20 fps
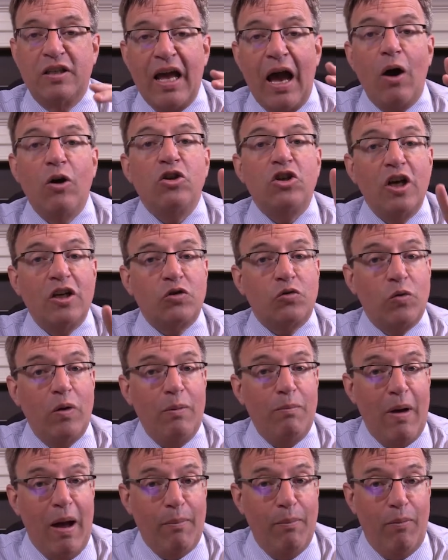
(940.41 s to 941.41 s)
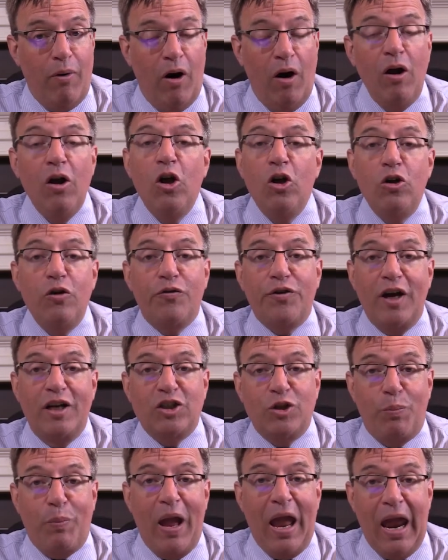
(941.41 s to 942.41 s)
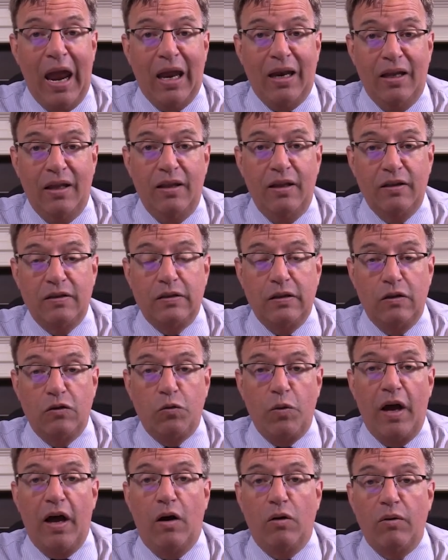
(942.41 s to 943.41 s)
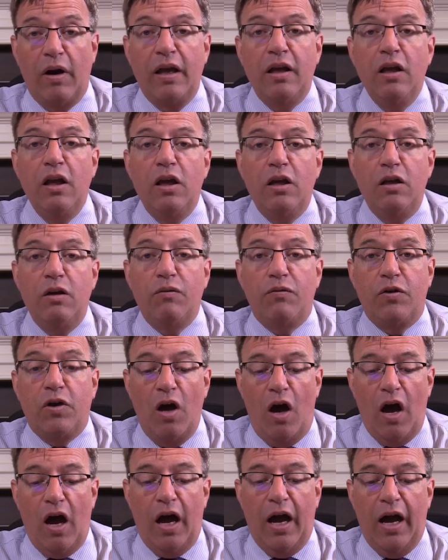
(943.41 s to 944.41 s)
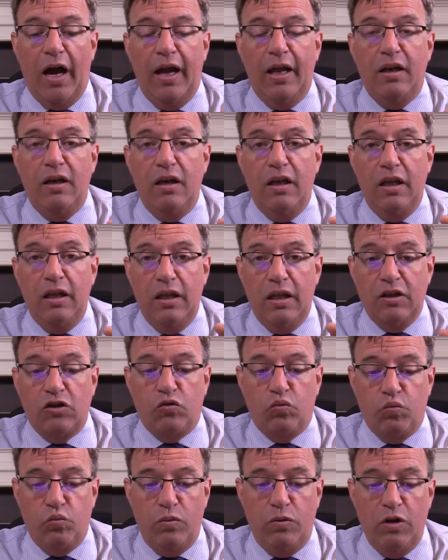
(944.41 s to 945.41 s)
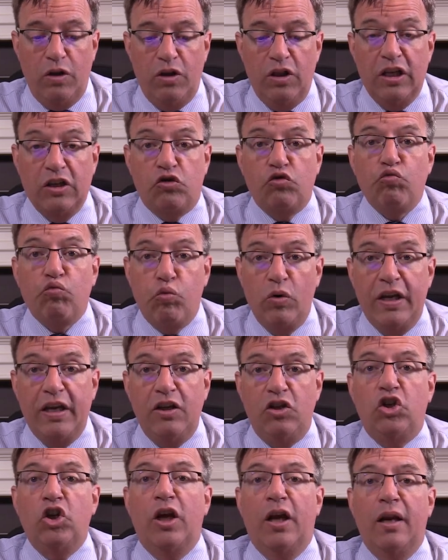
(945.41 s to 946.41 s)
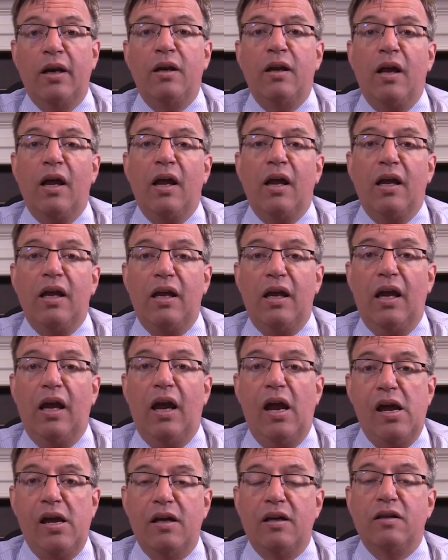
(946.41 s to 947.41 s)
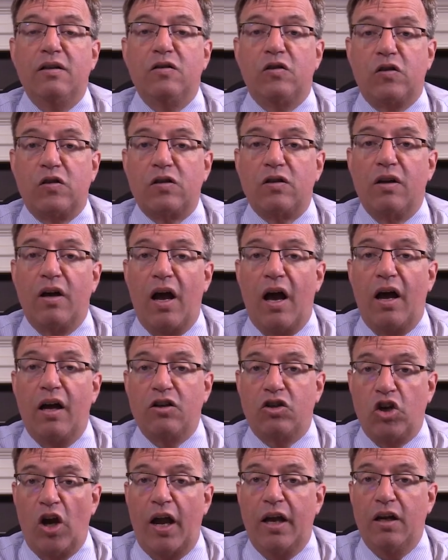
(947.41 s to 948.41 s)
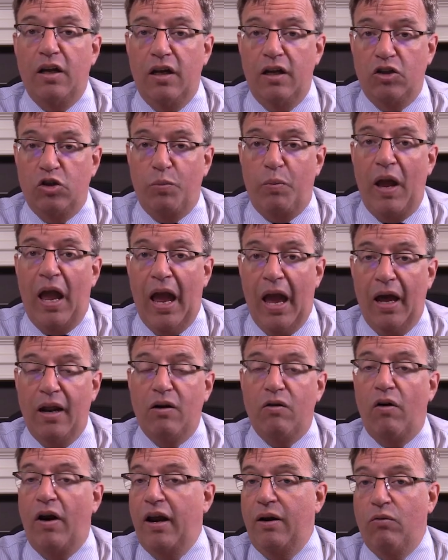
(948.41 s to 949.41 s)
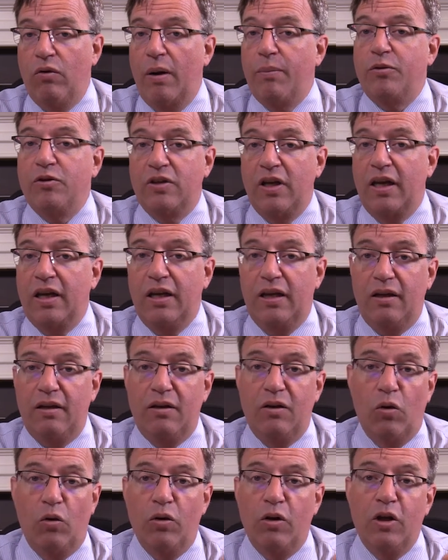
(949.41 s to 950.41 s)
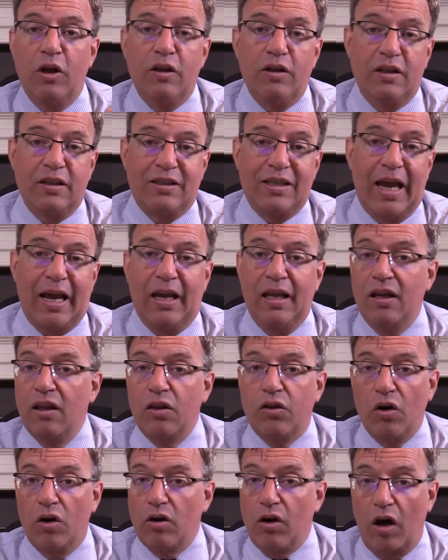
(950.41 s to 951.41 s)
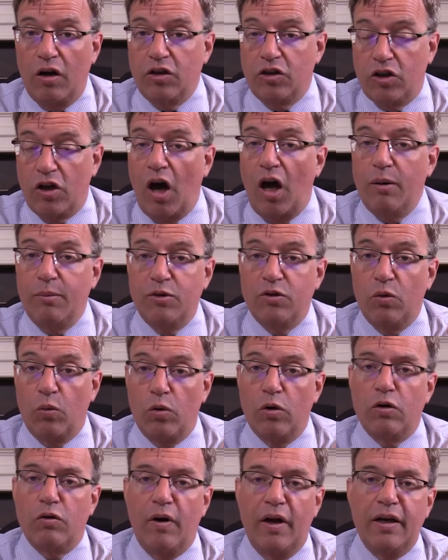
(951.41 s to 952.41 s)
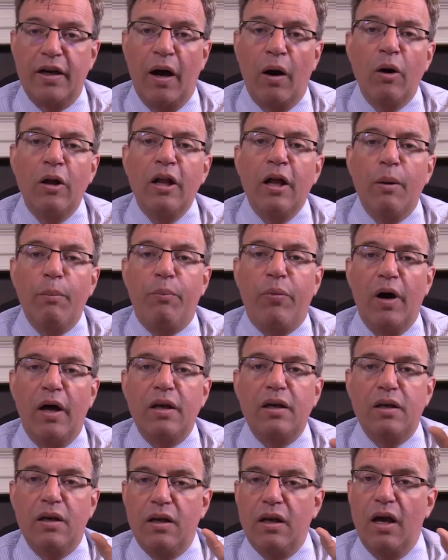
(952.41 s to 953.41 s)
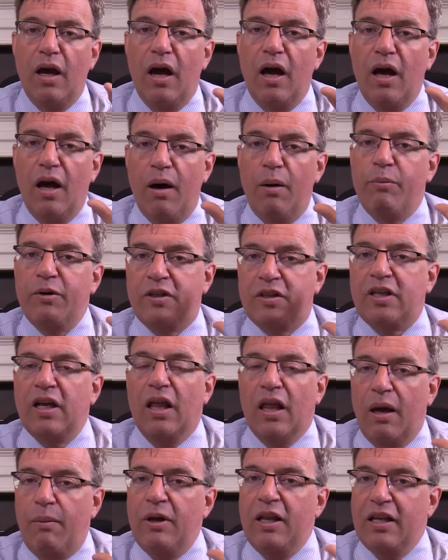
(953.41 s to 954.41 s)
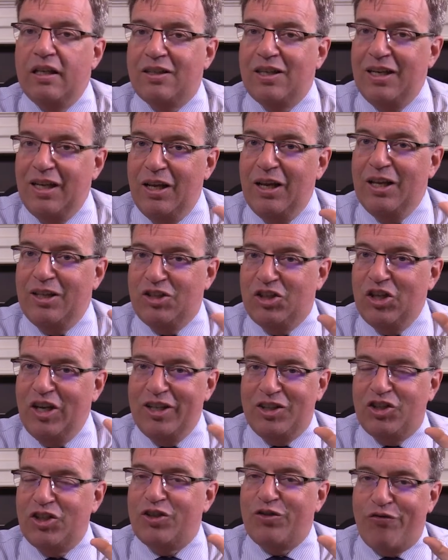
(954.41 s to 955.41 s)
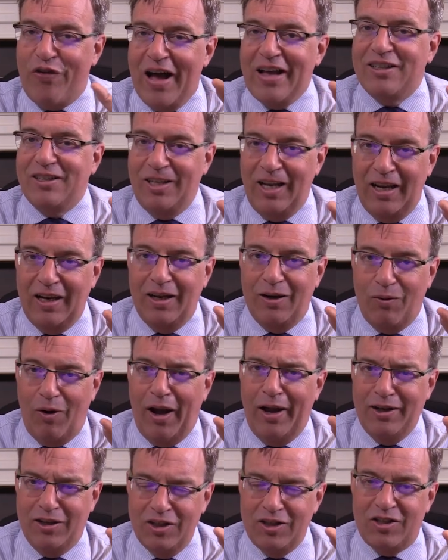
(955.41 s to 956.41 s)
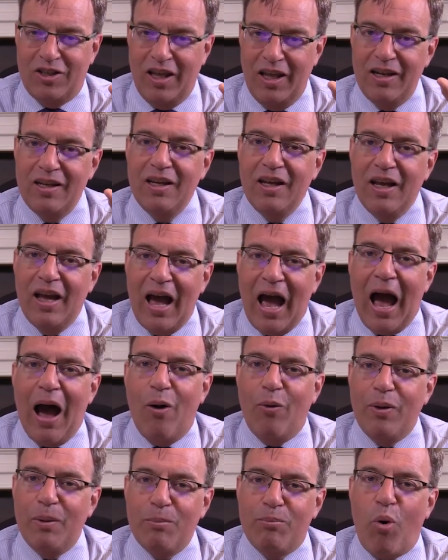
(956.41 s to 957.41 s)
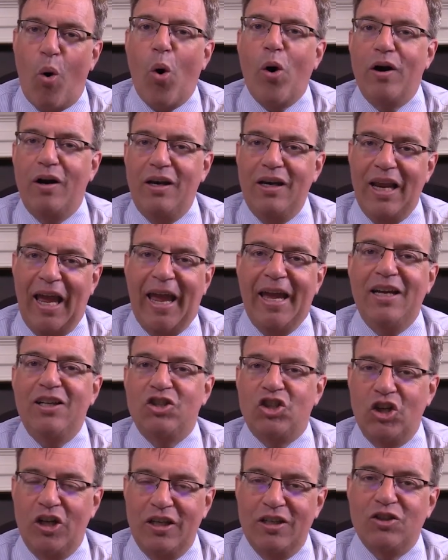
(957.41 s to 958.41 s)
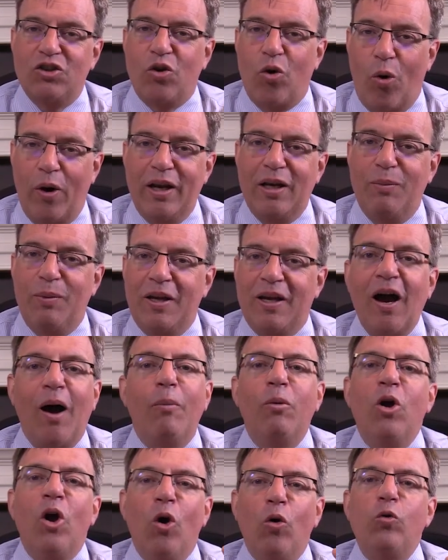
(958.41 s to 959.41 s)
Now, just remember, you've got Japan in this as well, right? You've got in this region is China and Japan, right, representing the second and third largest economies in the world right now. But still, I mean, it's just fascinating, right? Just that how important Asia is going to become.